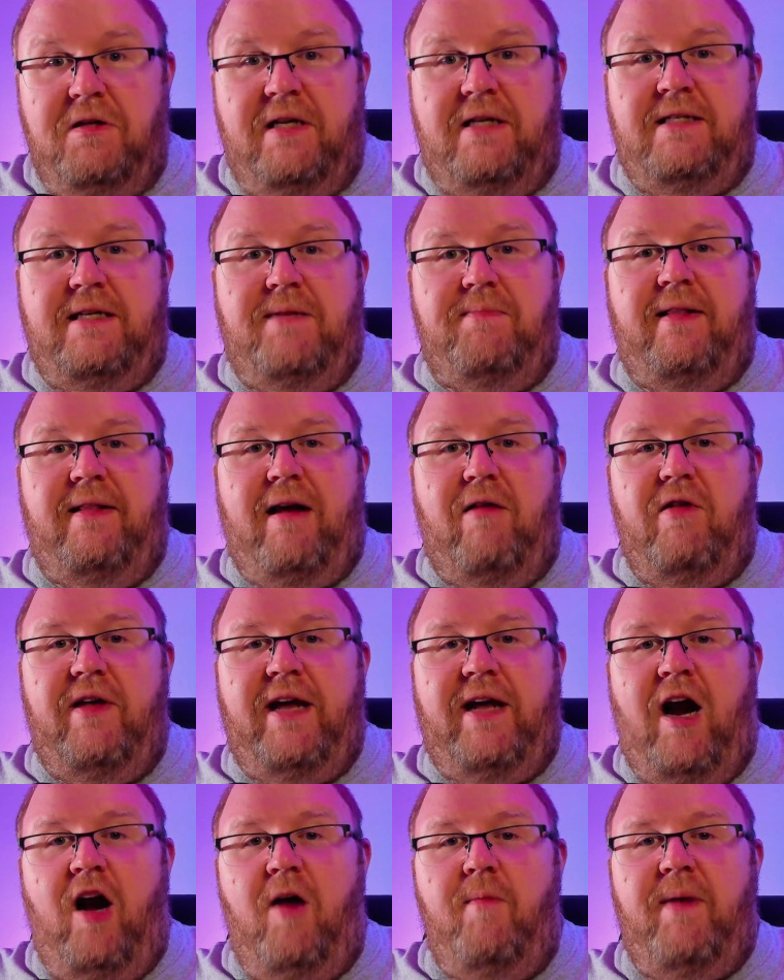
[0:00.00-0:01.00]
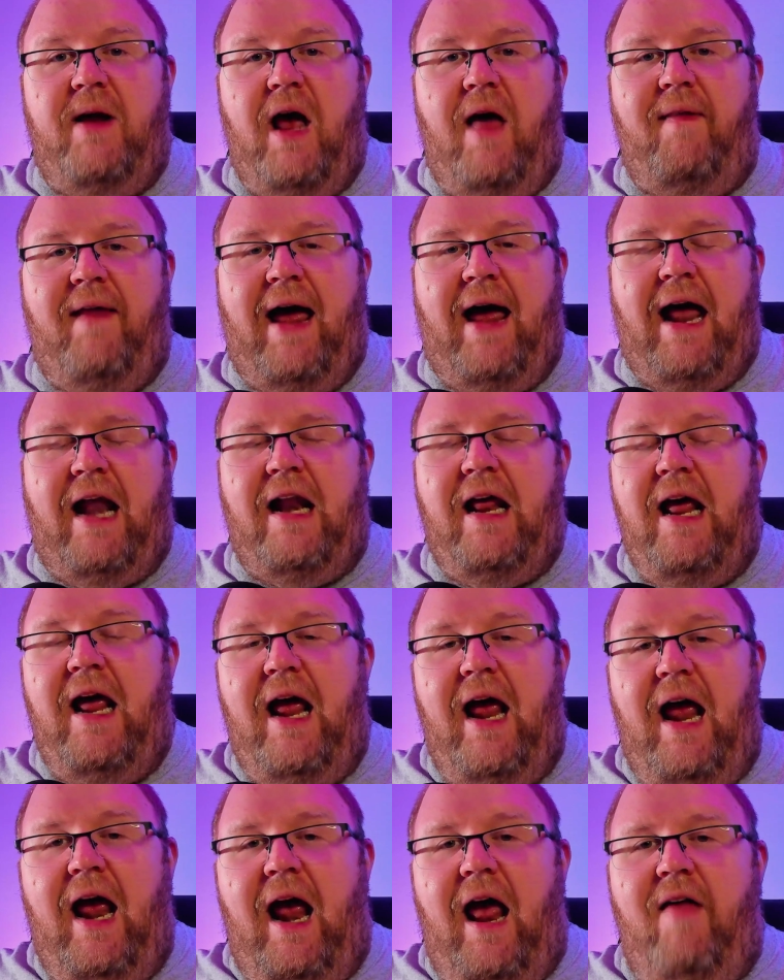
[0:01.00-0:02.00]
Didn't seem like they really cared beyond that.
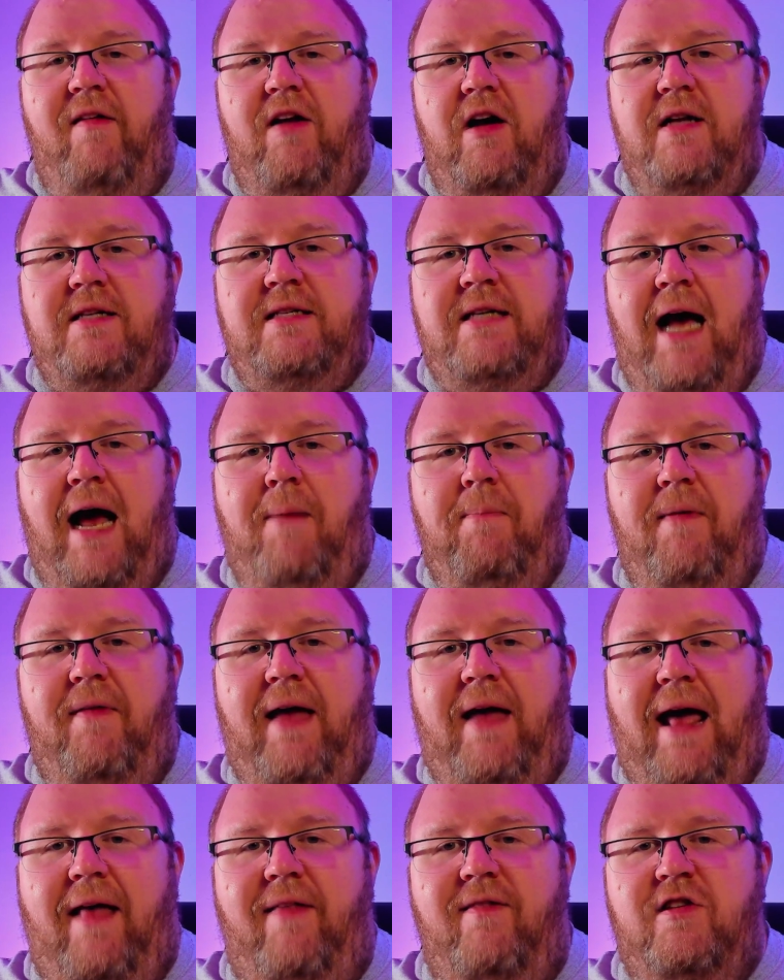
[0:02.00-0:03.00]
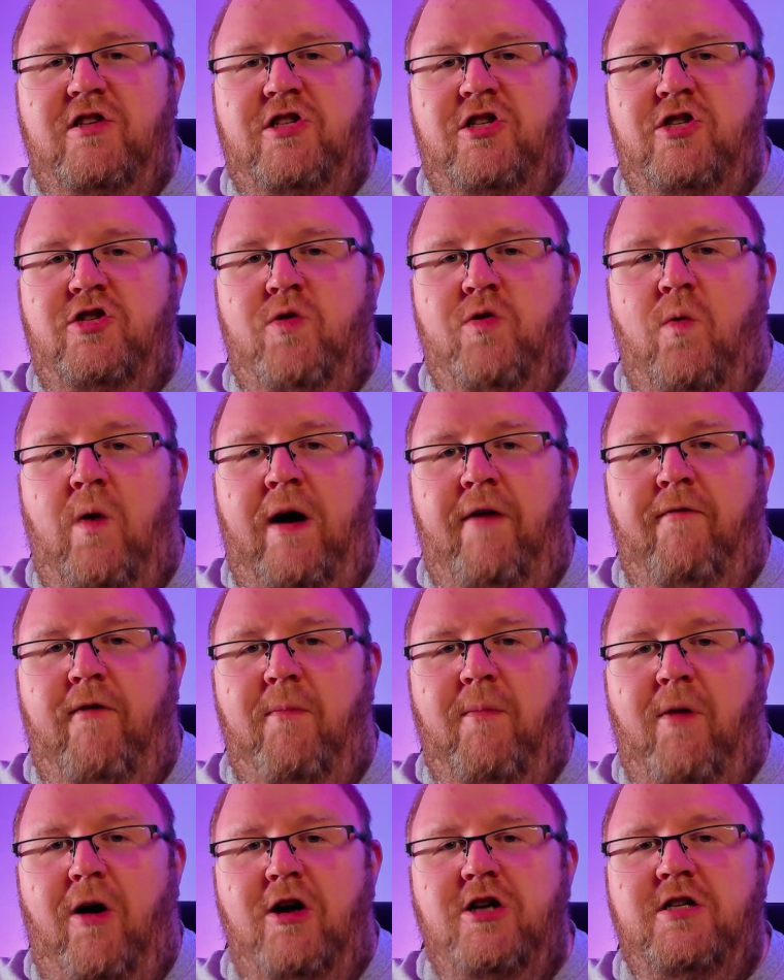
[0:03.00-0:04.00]
And then on top of that, the story
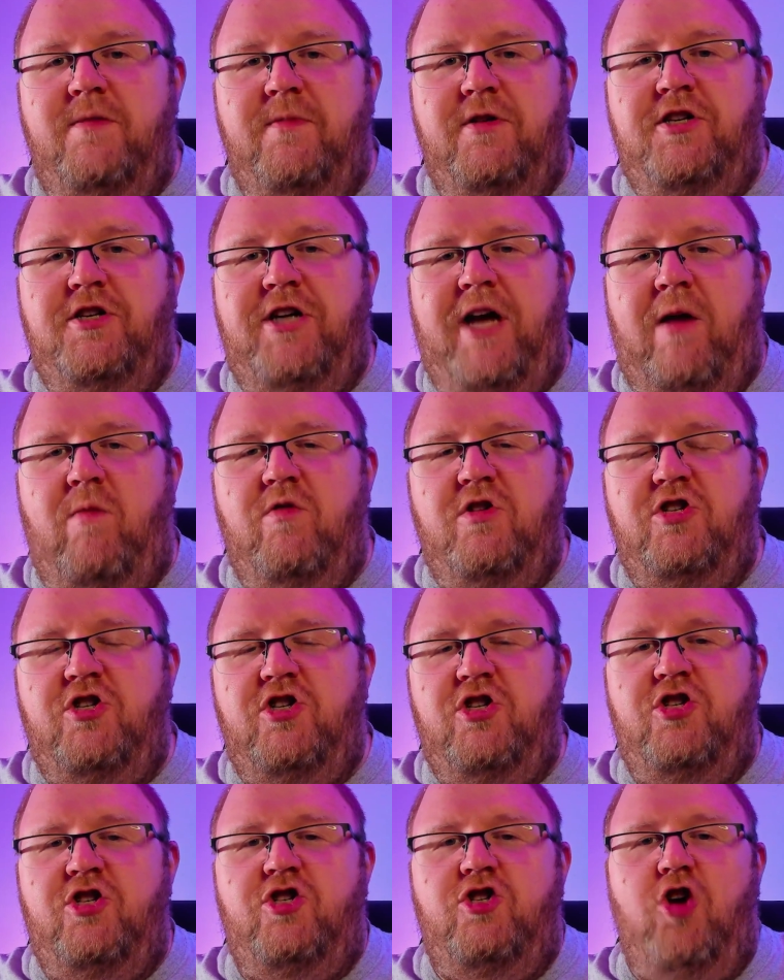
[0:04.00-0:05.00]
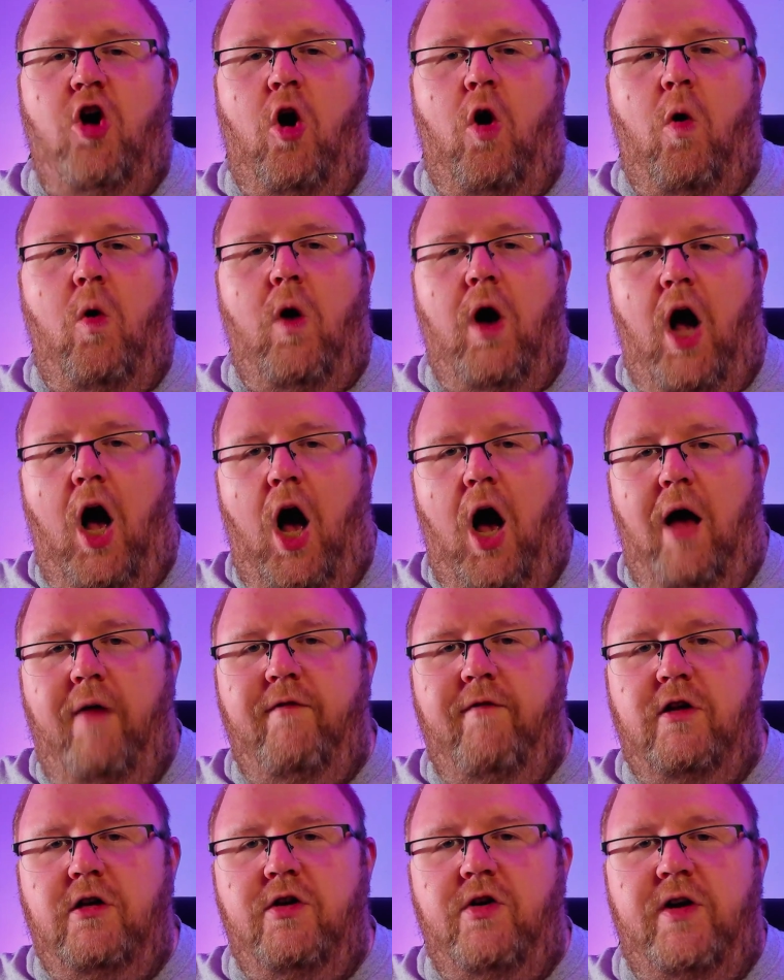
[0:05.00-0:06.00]
for March of the Machine was so
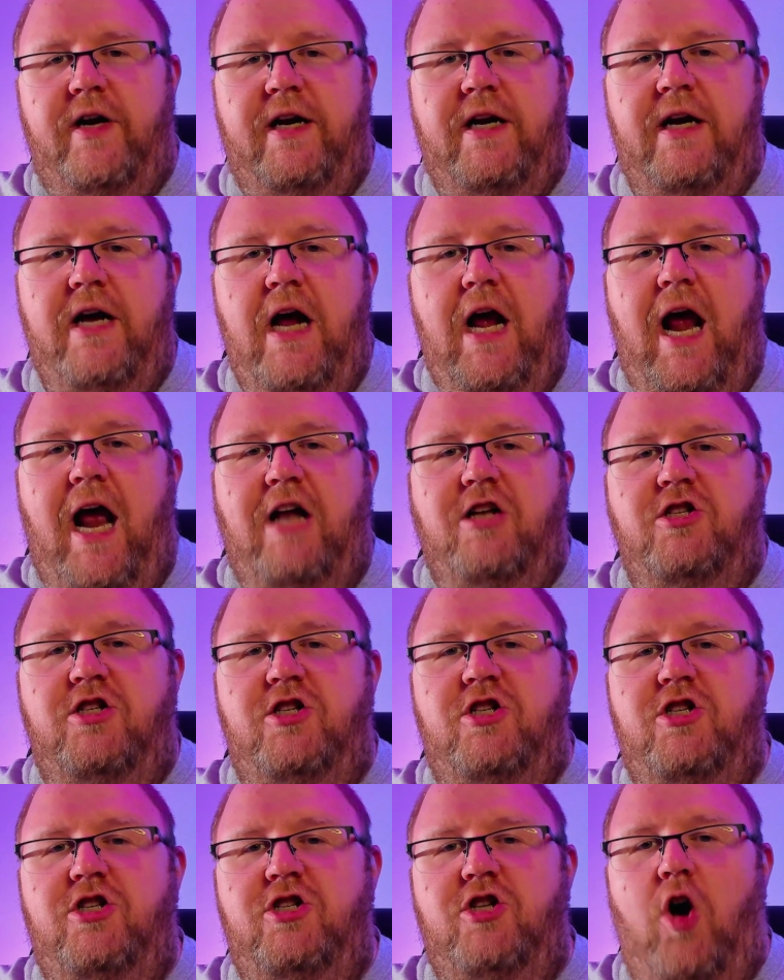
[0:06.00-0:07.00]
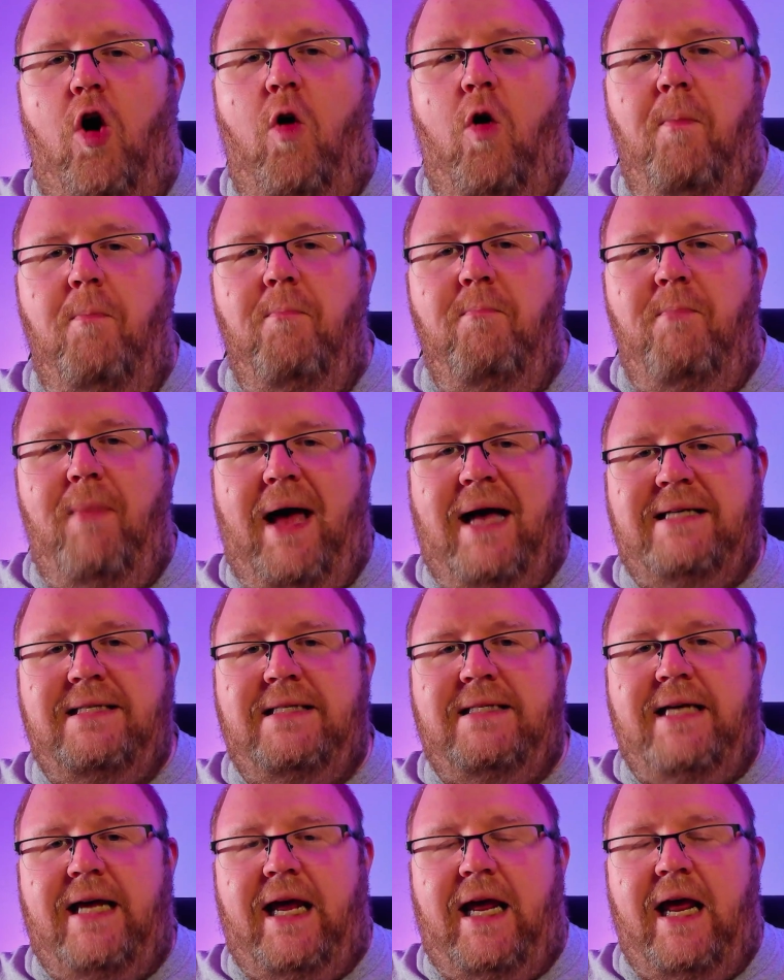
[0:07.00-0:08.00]
convoluted and so
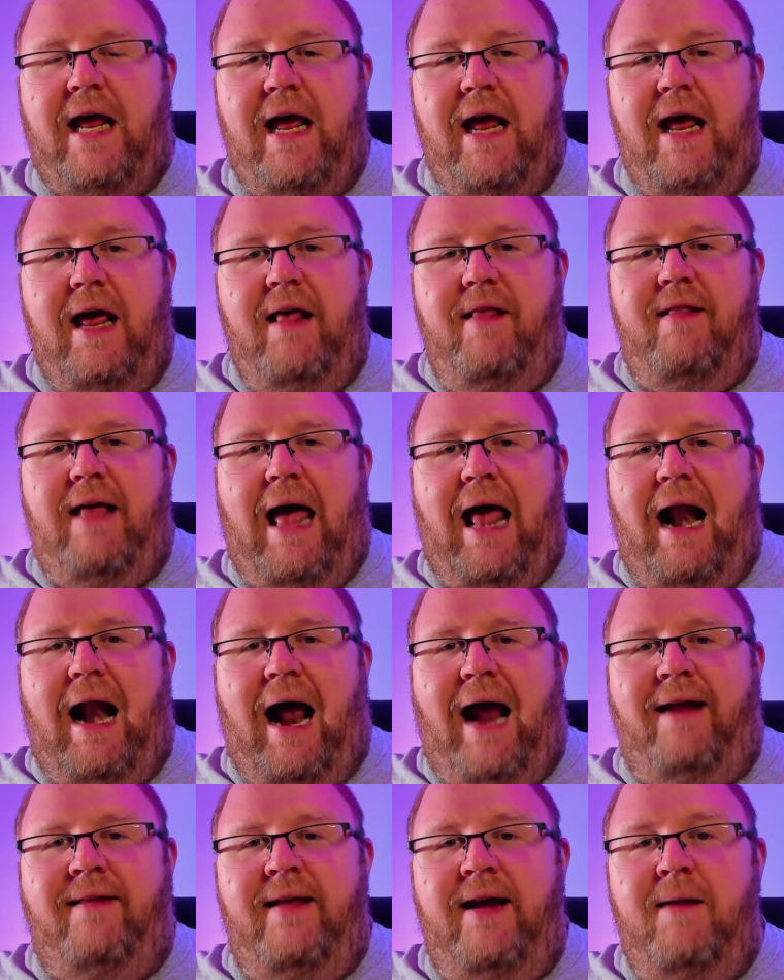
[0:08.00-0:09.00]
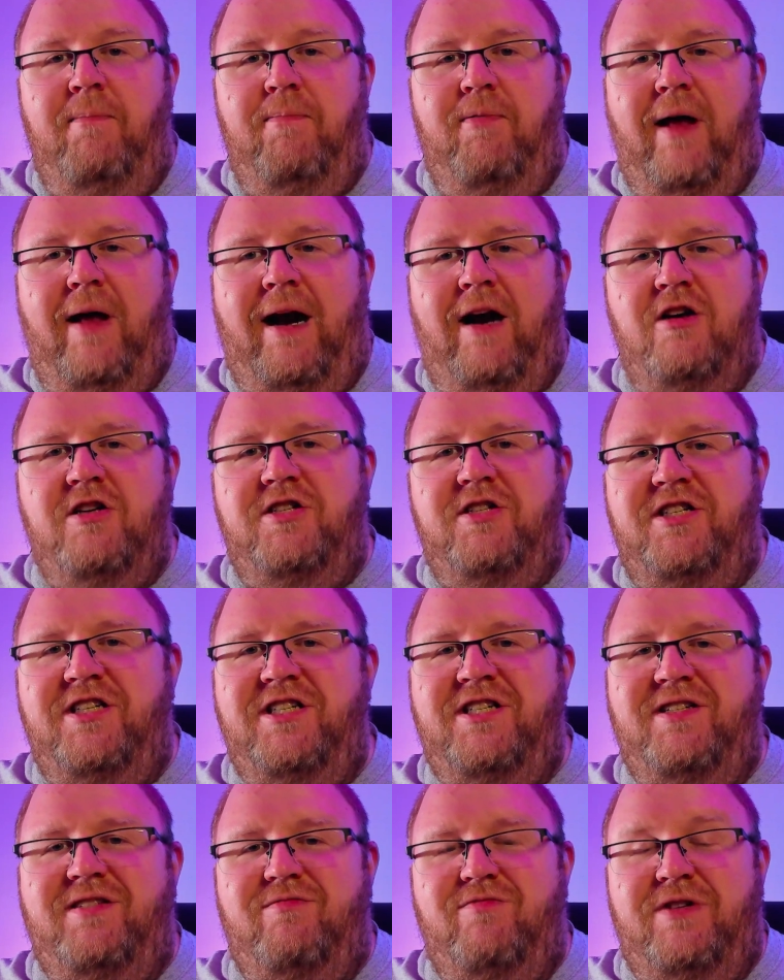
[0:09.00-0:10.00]
messy that I think players
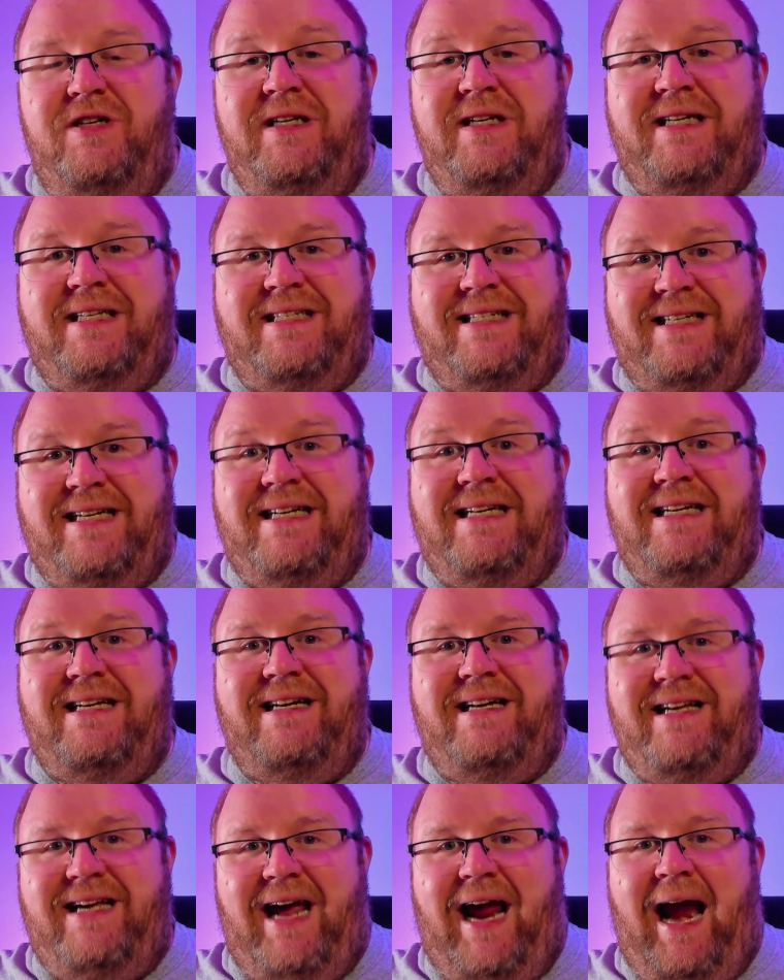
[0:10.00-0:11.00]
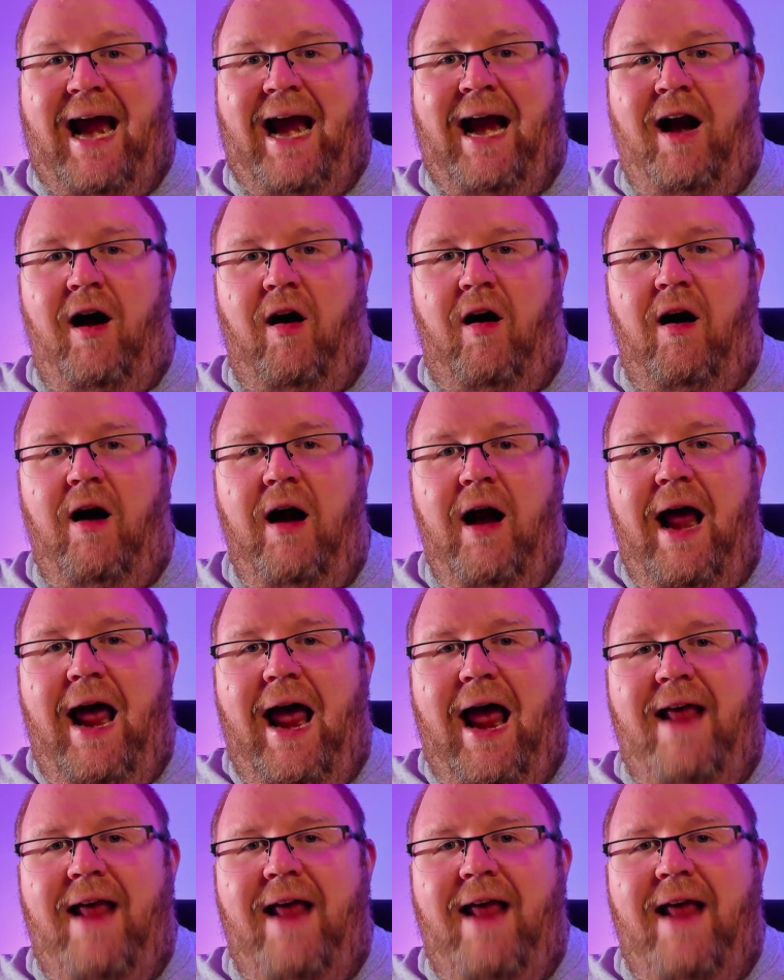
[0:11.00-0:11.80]
just really didn't care.